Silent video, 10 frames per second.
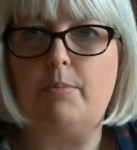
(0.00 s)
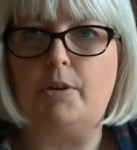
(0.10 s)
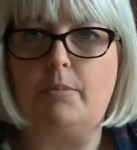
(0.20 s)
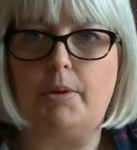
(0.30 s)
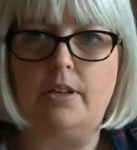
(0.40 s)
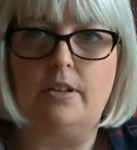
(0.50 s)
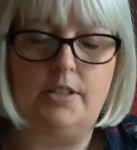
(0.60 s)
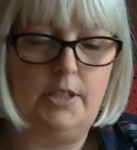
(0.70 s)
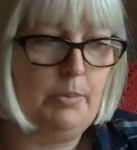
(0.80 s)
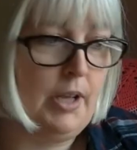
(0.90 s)
Putting my
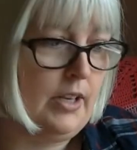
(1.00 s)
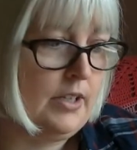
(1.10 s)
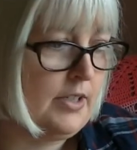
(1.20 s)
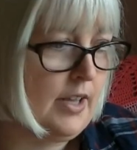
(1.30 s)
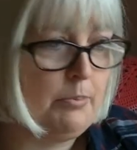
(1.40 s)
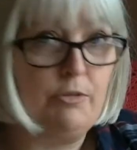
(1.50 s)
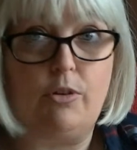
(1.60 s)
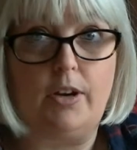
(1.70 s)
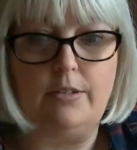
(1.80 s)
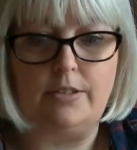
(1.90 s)
DPN into that
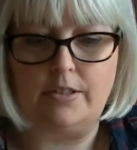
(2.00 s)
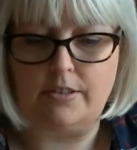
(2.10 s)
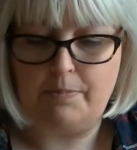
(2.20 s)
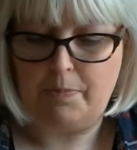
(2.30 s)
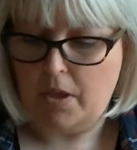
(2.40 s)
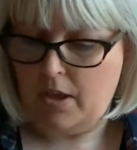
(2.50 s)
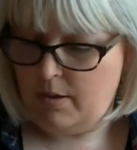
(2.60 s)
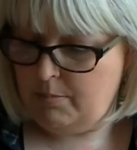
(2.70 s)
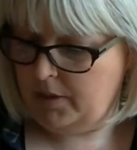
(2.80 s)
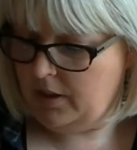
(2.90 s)
before I lose it,
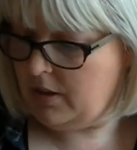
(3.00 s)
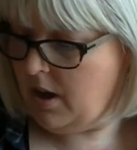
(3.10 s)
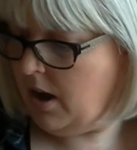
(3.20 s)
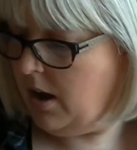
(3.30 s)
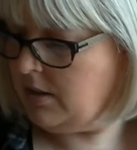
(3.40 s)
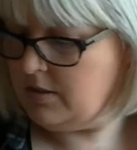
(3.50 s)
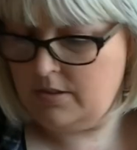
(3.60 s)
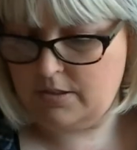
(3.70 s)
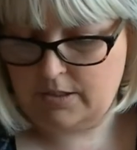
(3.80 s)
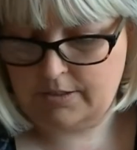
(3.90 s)

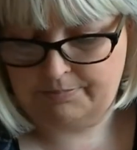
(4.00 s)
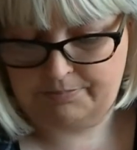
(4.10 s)
because